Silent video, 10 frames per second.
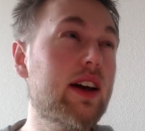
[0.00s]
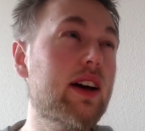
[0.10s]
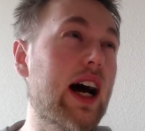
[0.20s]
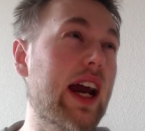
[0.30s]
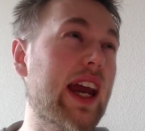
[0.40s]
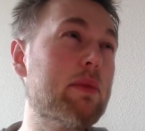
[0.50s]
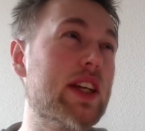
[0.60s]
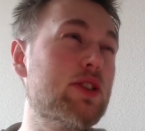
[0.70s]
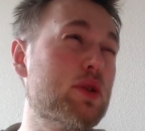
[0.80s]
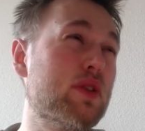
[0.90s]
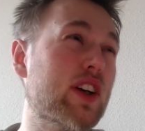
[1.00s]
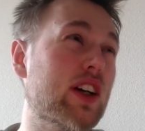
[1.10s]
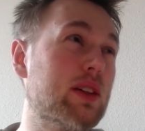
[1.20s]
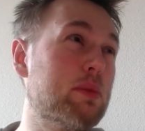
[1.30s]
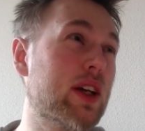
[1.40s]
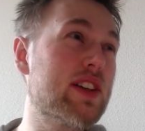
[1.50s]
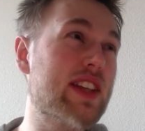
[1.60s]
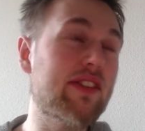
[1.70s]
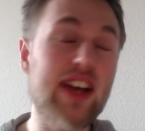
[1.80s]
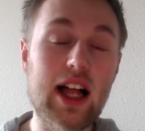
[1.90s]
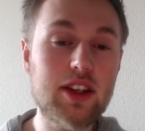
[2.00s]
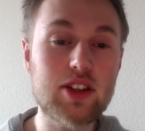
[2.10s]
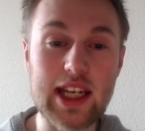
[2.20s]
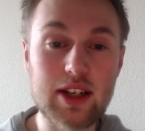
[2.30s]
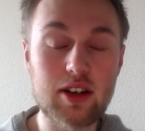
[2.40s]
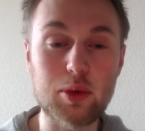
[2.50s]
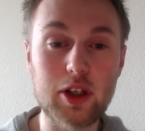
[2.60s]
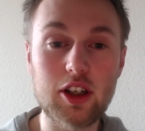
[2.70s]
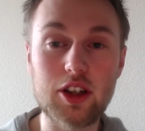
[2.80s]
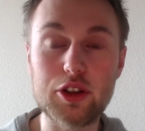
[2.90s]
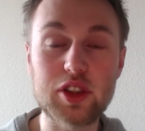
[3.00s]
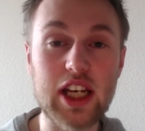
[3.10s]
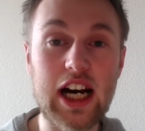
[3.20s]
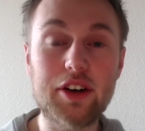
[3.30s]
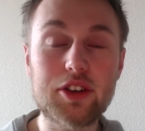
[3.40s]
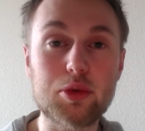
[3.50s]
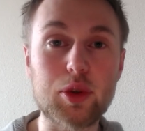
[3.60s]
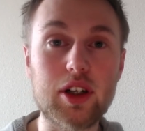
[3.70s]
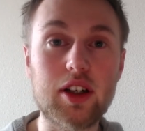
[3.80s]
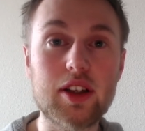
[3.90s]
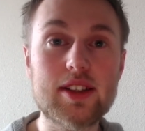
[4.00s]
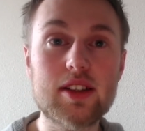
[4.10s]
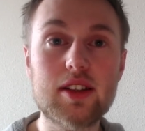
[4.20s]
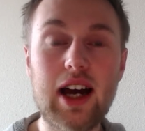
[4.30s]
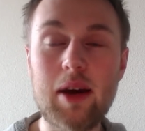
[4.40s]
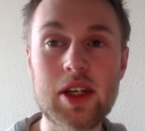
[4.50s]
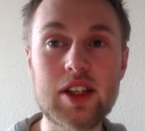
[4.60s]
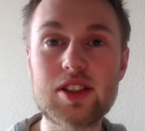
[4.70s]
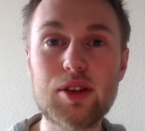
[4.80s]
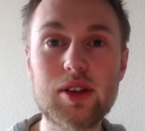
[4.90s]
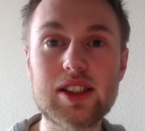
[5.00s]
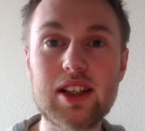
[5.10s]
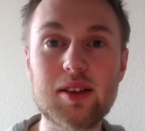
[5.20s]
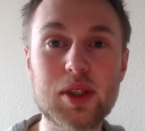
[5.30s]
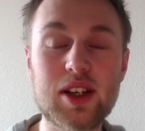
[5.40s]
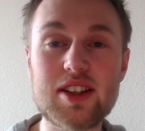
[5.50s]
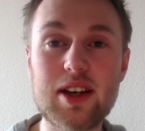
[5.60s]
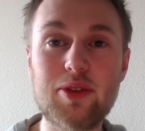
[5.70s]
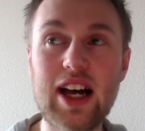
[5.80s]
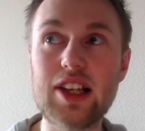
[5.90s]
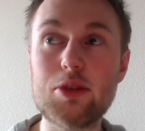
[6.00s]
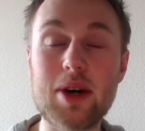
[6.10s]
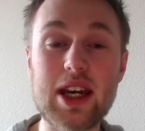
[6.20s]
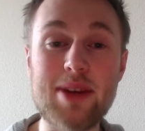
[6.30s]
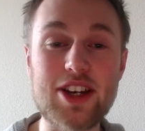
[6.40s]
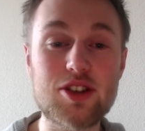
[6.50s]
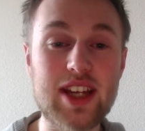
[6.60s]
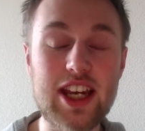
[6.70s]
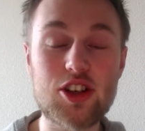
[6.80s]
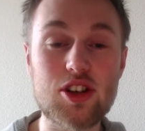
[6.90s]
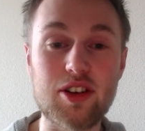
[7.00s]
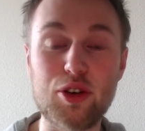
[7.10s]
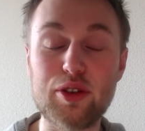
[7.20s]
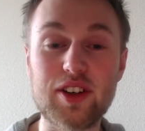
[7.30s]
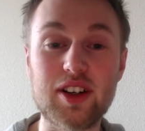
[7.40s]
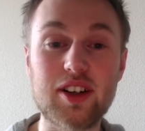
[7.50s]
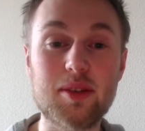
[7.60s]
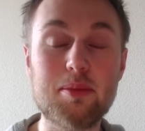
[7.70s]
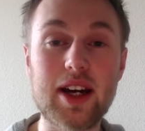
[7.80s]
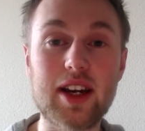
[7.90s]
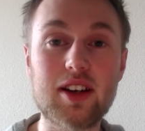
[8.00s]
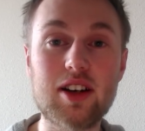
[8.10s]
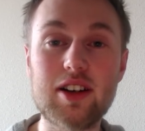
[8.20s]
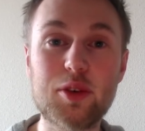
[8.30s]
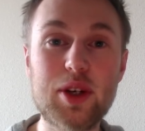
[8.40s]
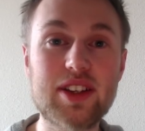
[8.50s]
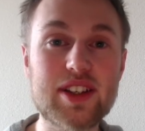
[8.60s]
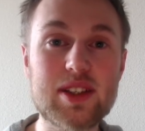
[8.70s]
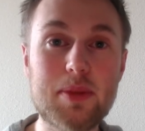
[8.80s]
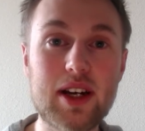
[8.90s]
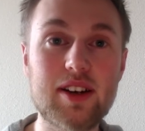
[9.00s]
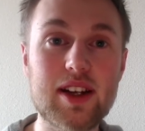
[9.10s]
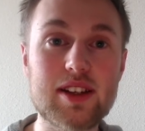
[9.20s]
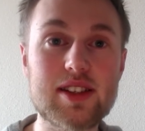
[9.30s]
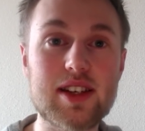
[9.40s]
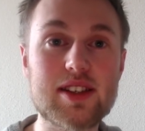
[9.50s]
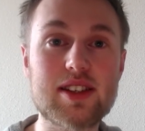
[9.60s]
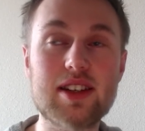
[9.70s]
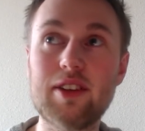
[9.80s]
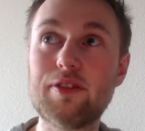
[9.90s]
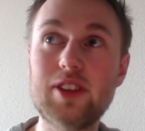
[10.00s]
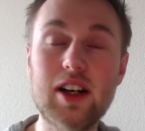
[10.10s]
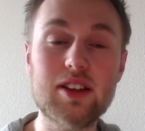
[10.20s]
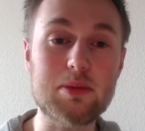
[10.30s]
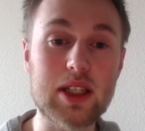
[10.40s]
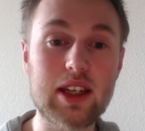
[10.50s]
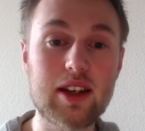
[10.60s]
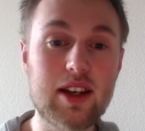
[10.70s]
I am an introvert because I value the inner world over the outer world. I'm an intuitive because I value my imagination over my concrete experiences in front of me.